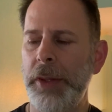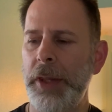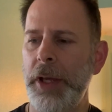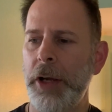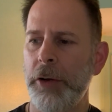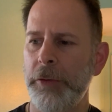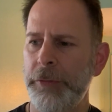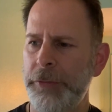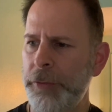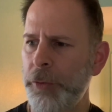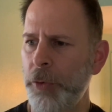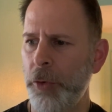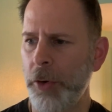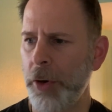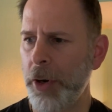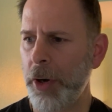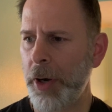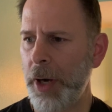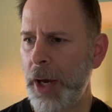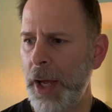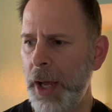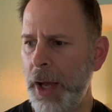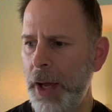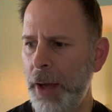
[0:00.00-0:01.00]

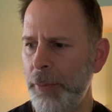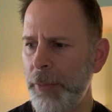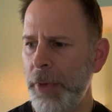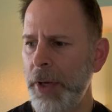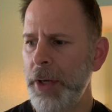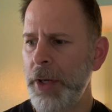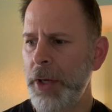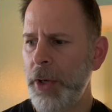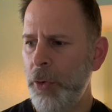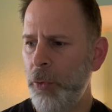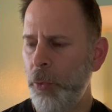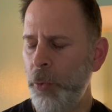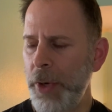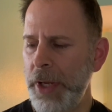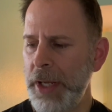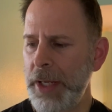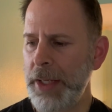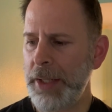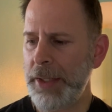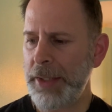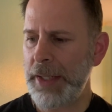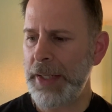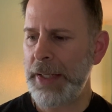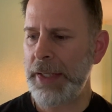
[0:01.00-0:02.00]
Therefore,
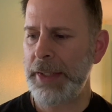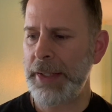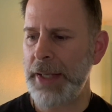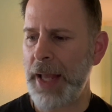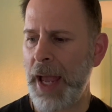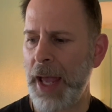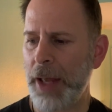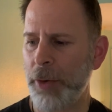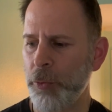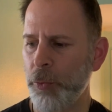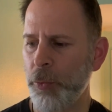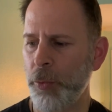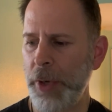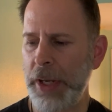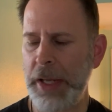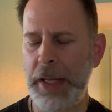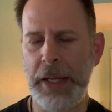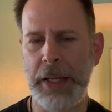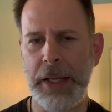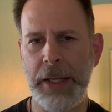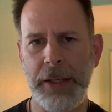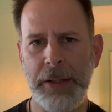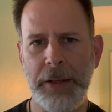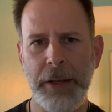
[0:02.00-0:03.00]
we need not
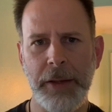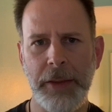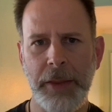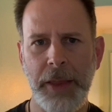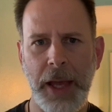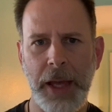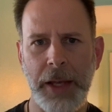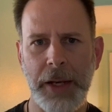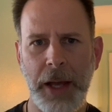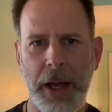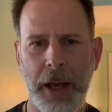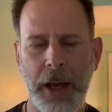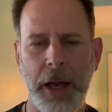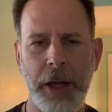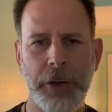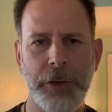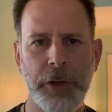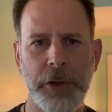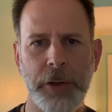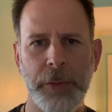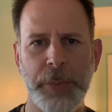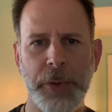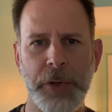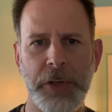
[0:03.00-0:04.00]
read that
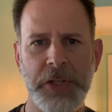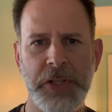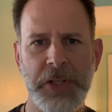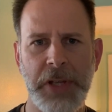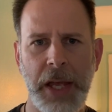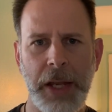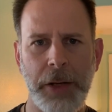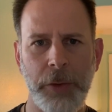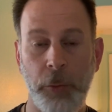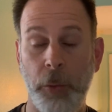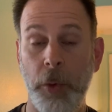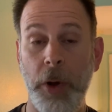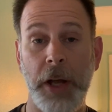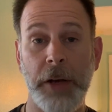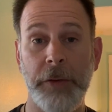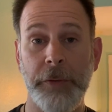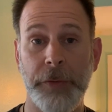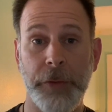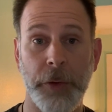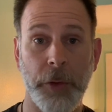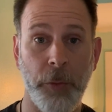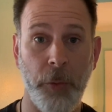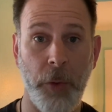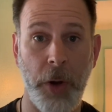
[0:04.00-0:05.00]
100%
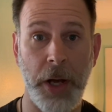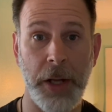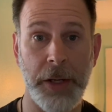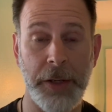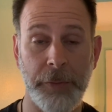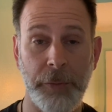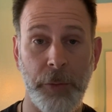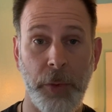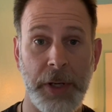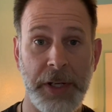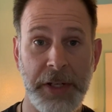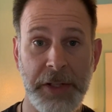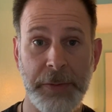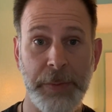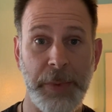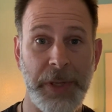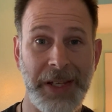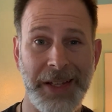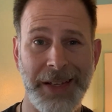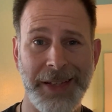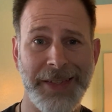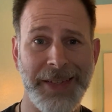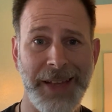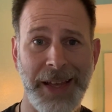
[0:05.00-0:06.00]
one-for-one of what is
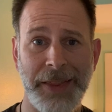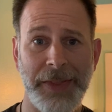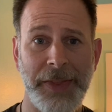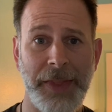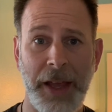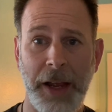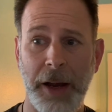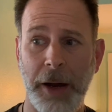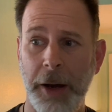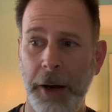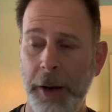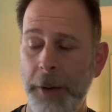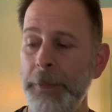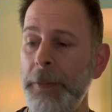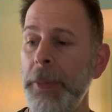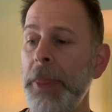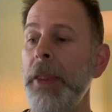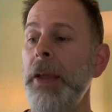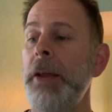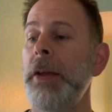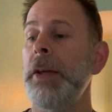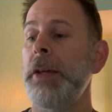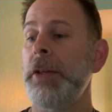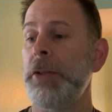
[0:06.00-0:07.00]
being said there
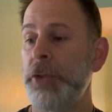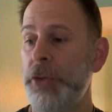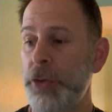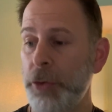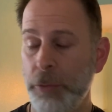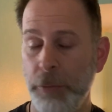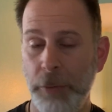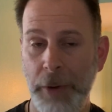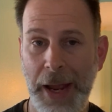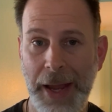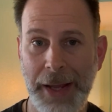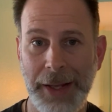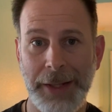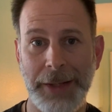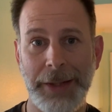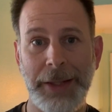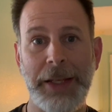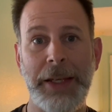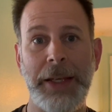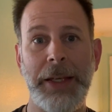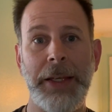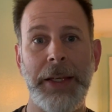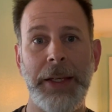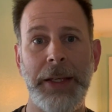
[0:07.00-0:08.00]

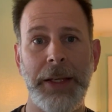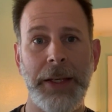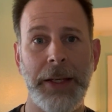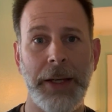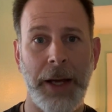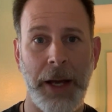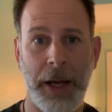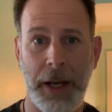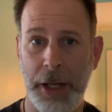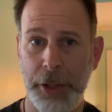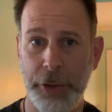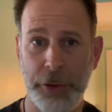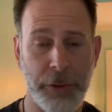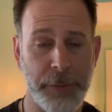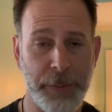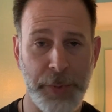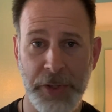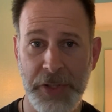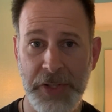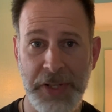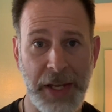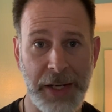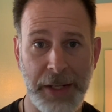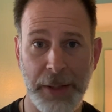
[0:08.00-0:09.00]
directly
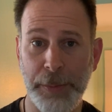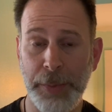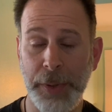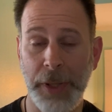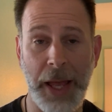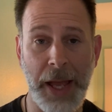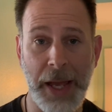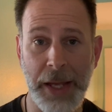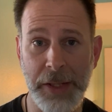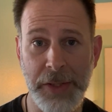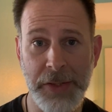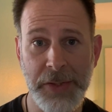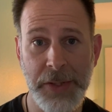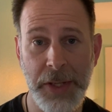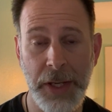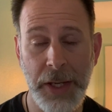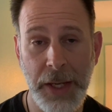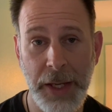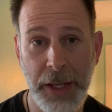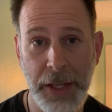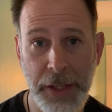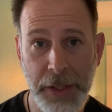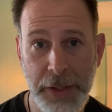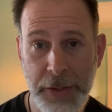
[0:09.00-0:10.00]
100% applies to
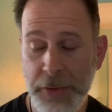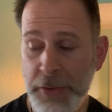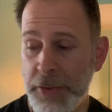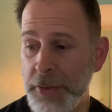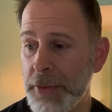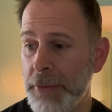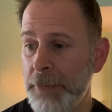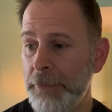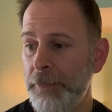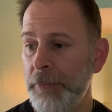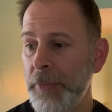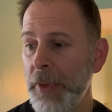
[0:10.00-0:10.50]
us.